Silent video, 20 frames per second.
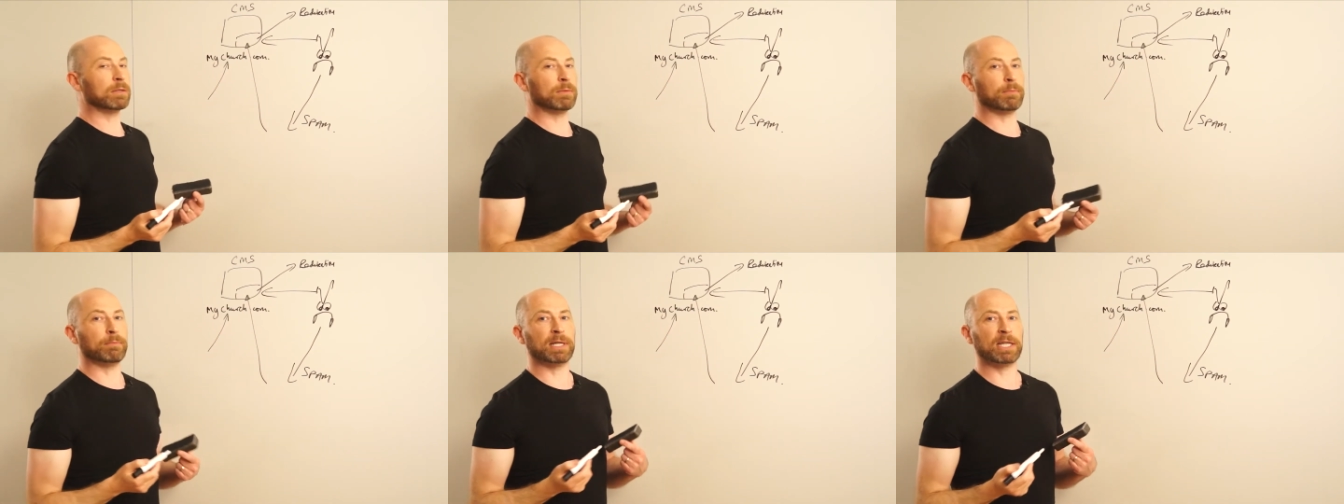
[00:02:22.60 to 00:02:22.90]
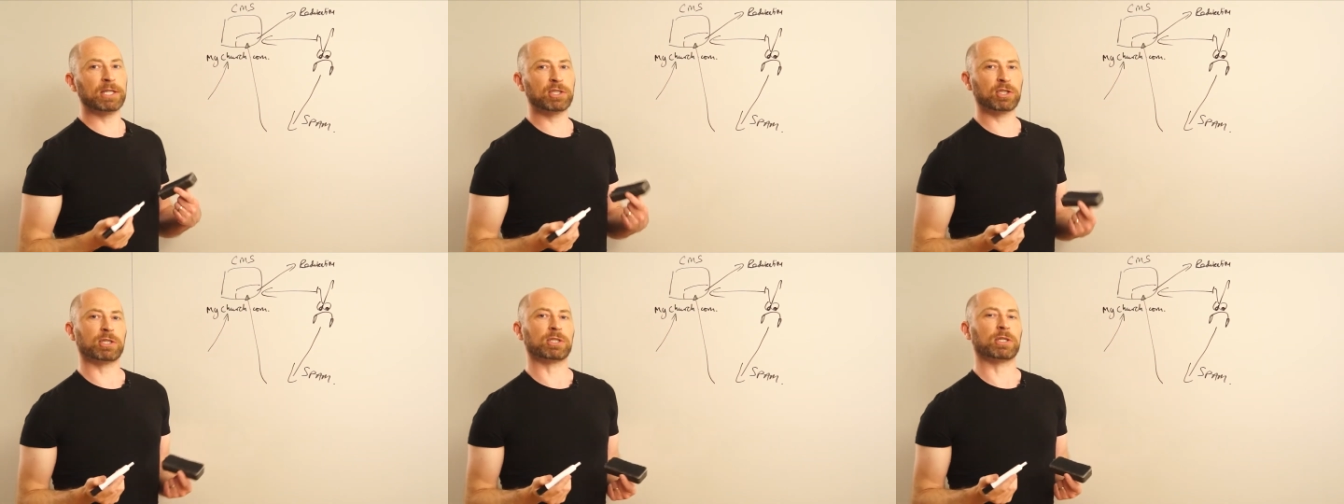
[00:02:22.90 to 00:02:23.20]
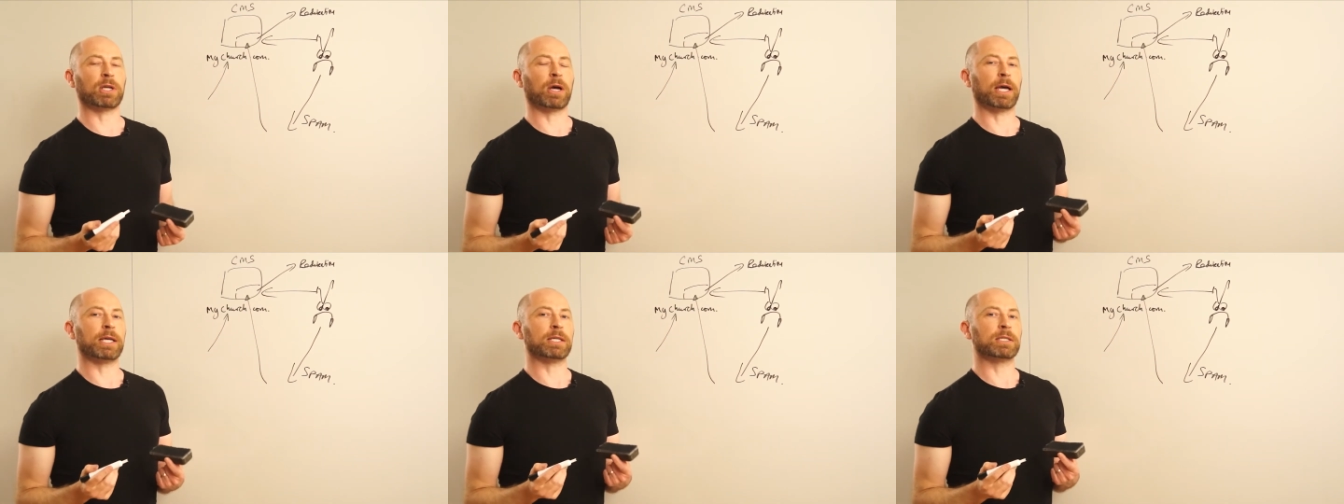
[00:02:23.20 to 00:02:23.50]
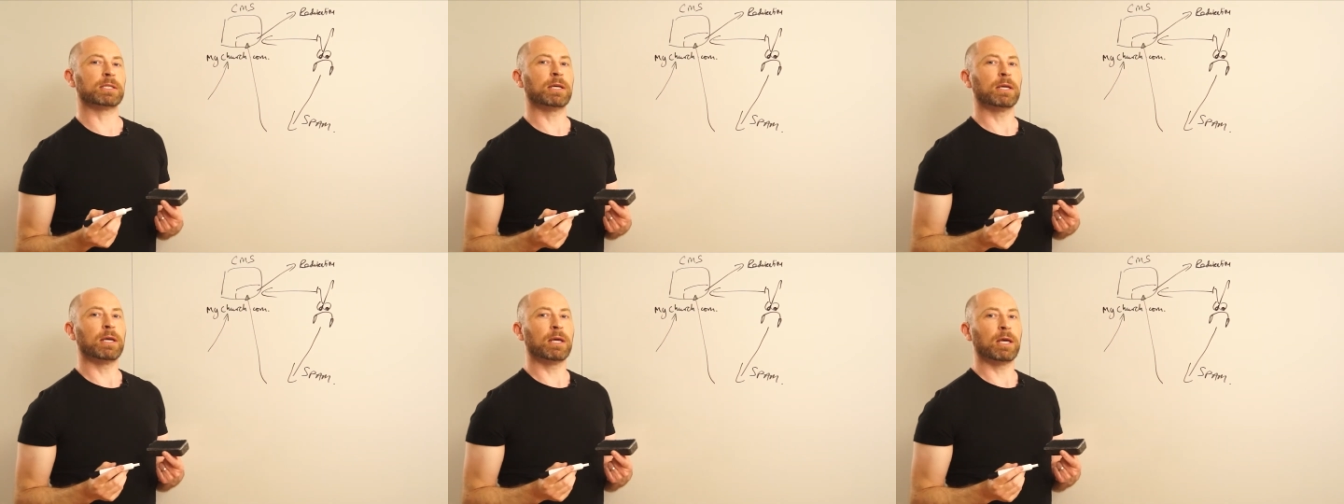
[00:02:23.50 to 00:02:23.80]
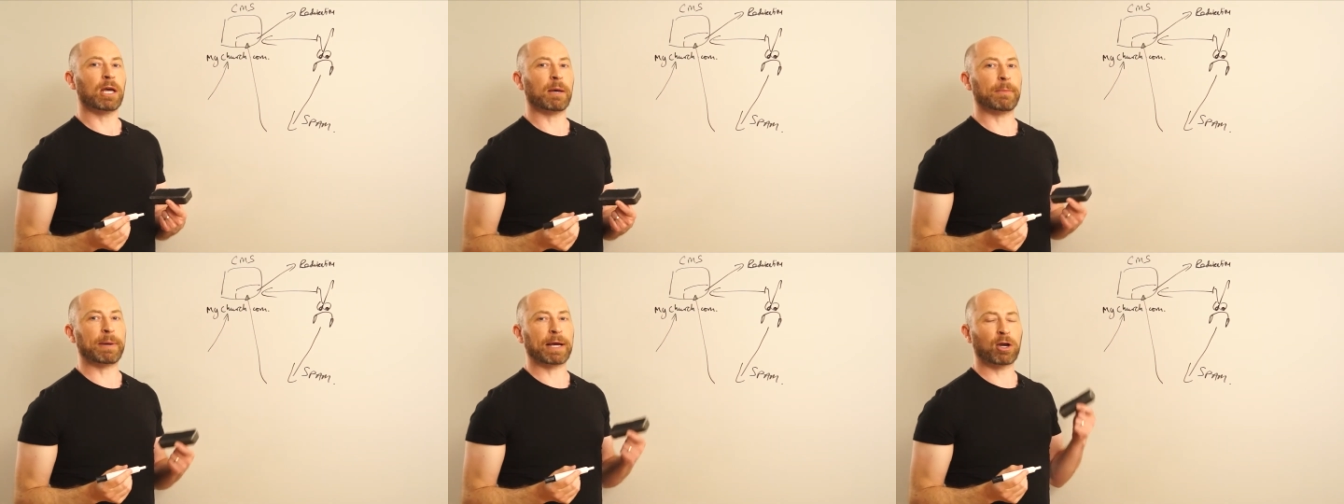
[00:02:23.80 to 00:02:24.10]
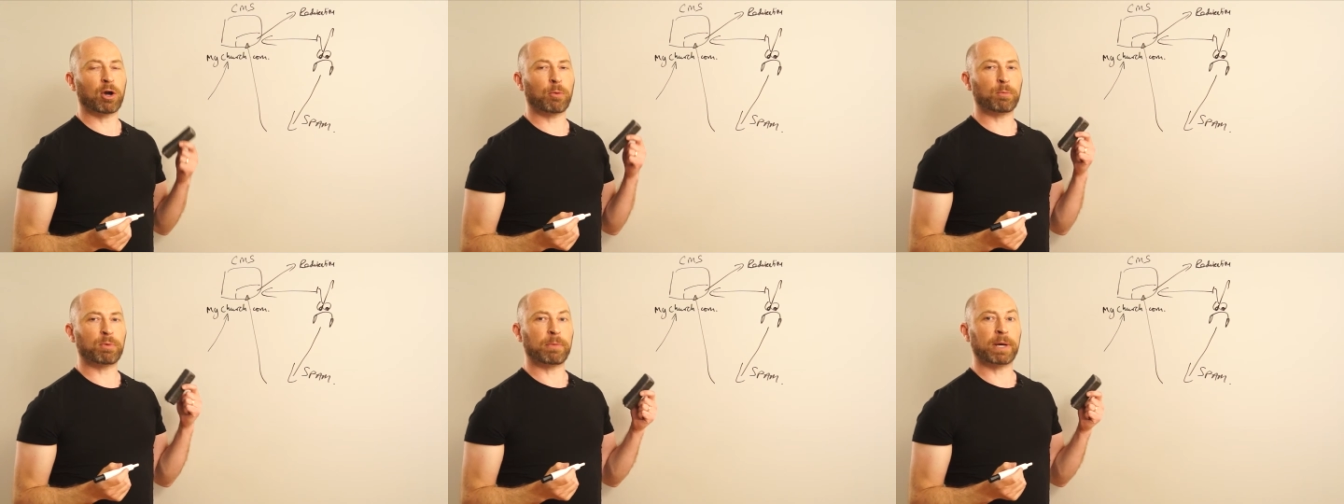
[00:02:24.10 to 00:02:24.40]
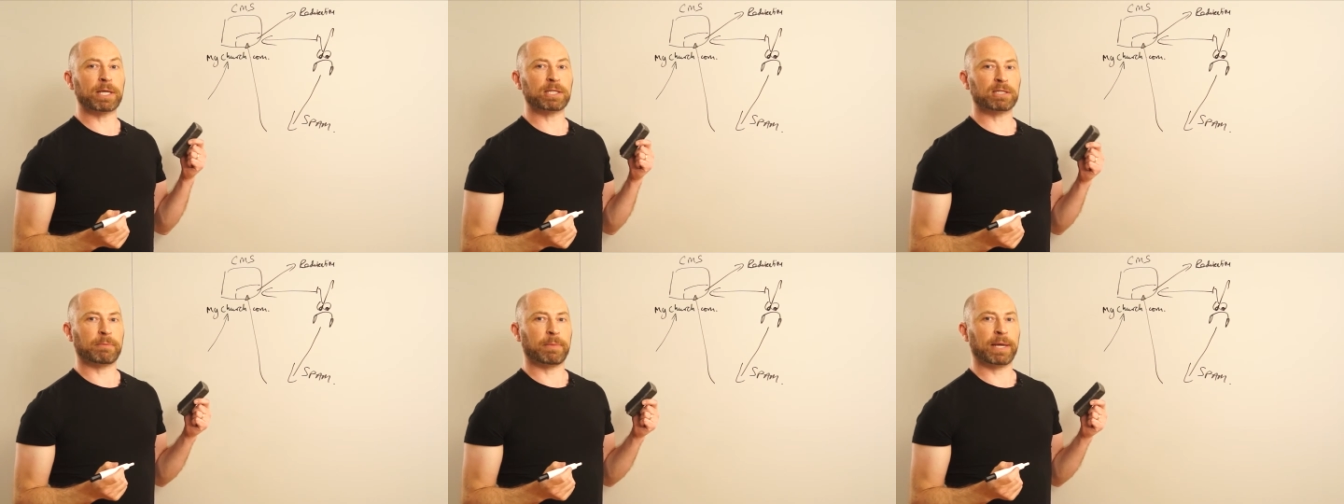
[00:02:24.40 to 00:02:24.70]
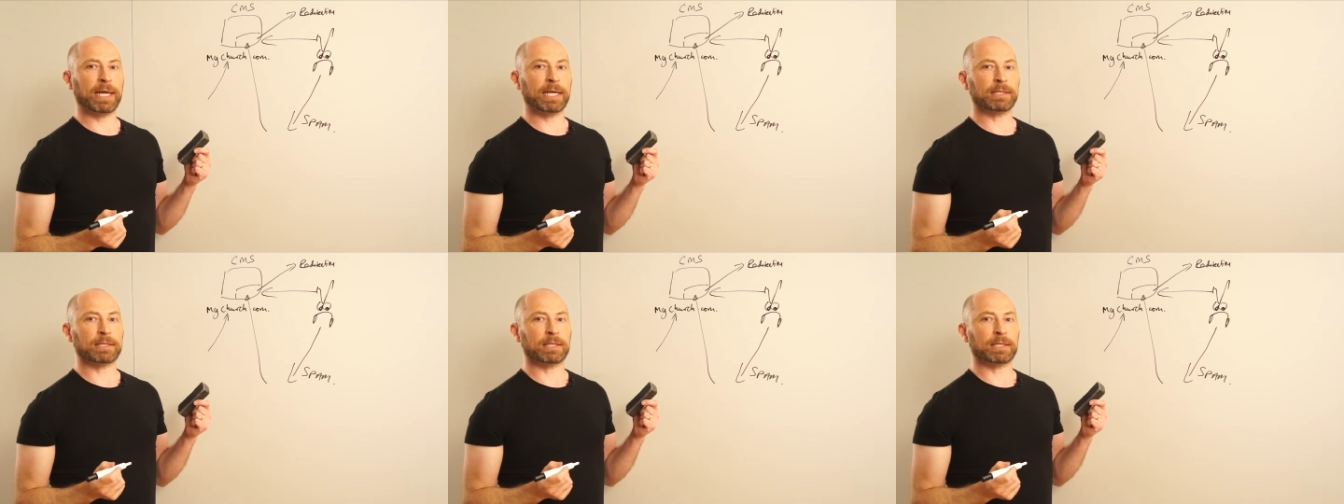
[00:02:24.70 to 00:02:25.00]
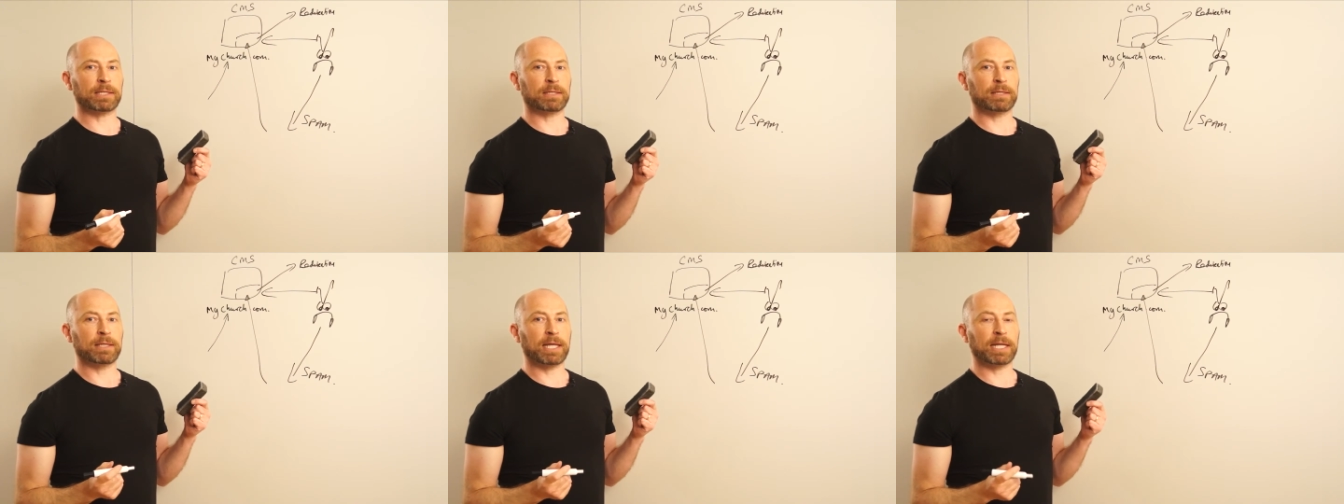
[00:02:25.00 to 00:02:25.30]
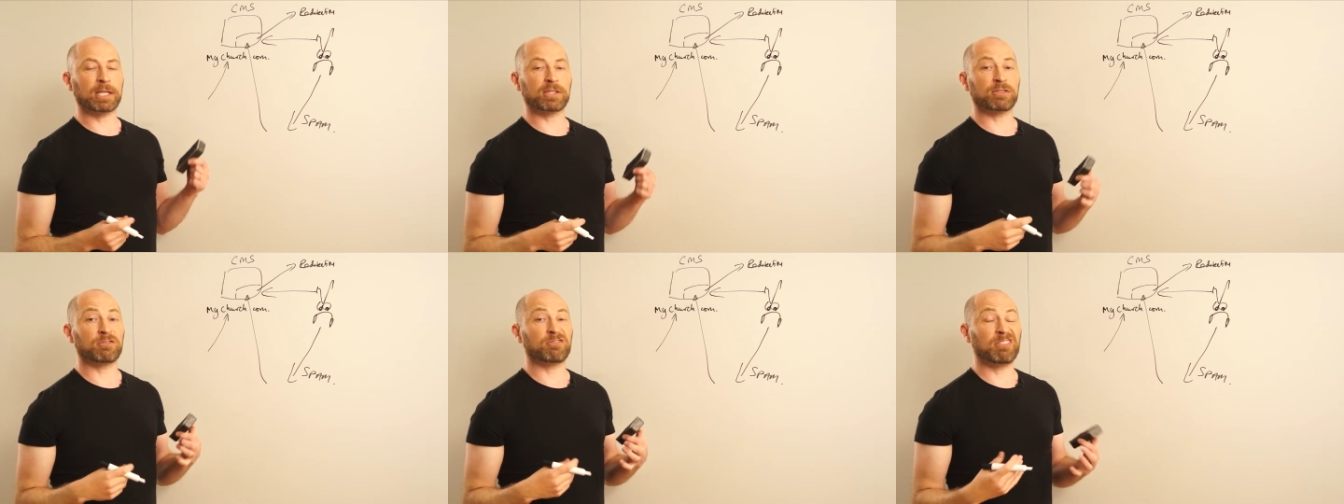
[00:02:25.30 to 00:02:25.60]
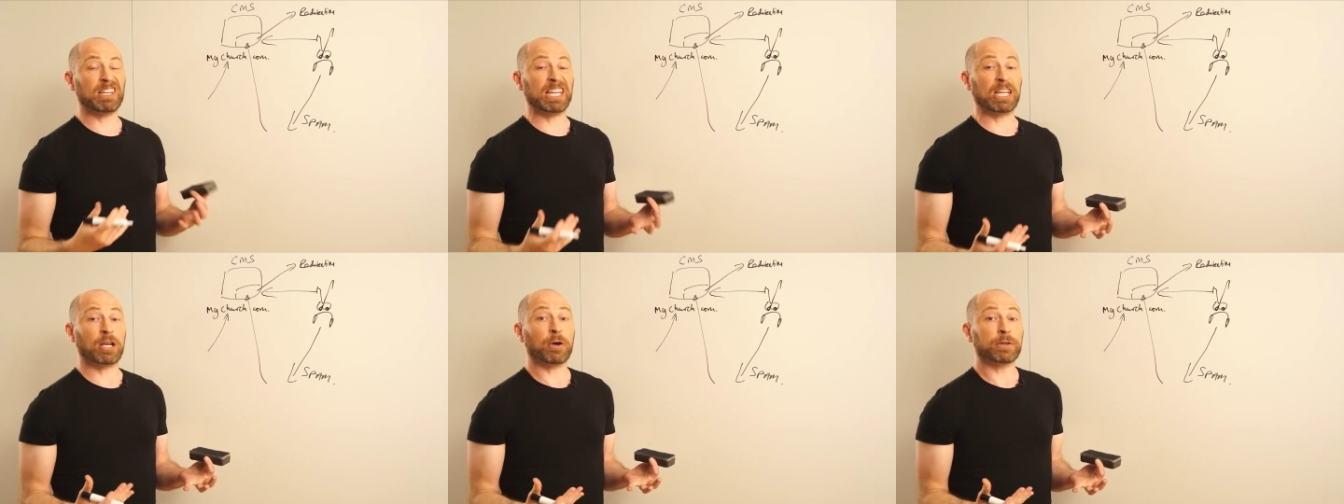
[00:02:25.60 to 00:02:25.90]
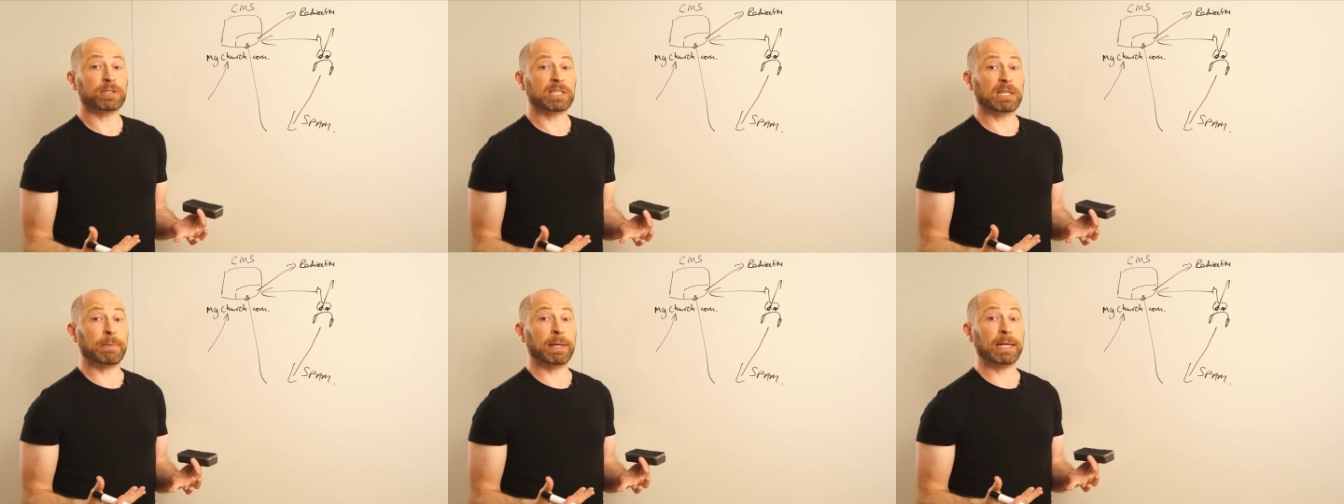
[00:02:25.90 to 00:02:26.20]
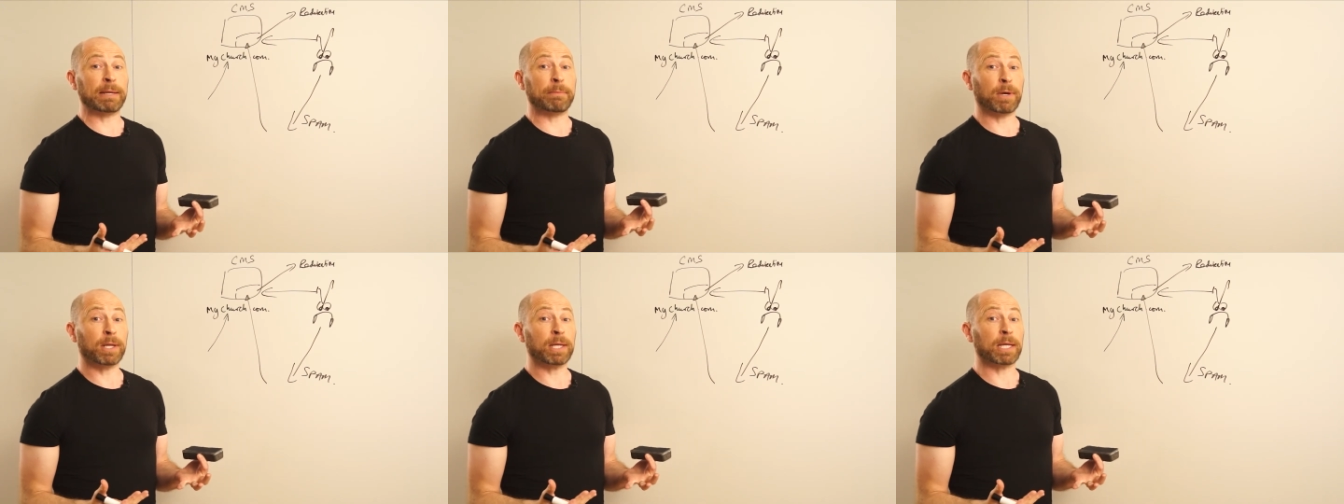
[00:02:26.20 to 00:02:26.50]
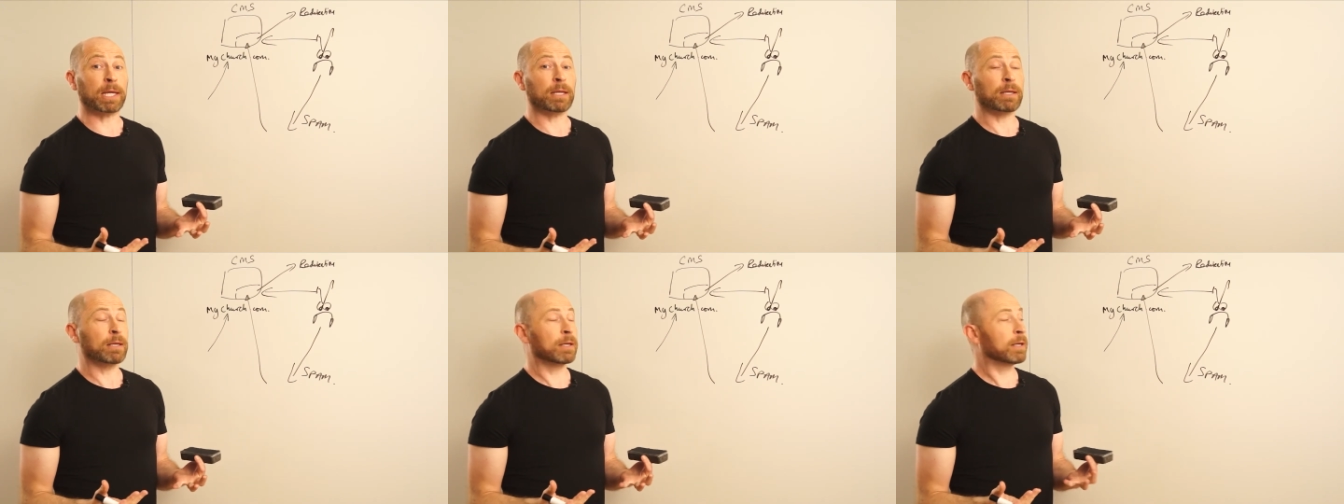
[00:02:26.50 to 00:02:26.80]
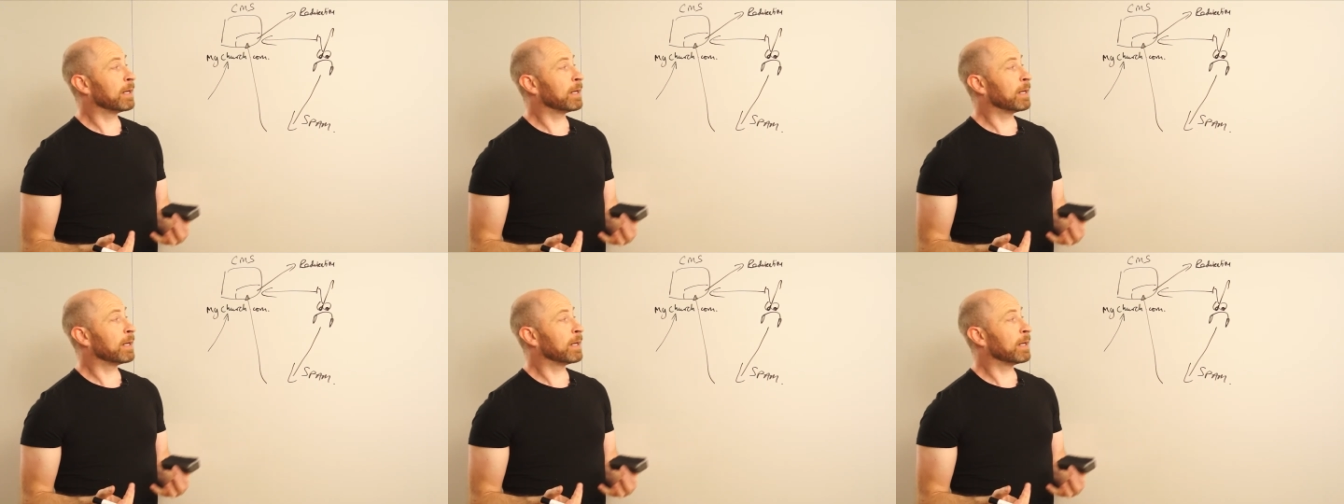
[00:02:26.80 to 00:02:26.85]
and malicious guys about compromised domains is that it doesn't really cost them any money.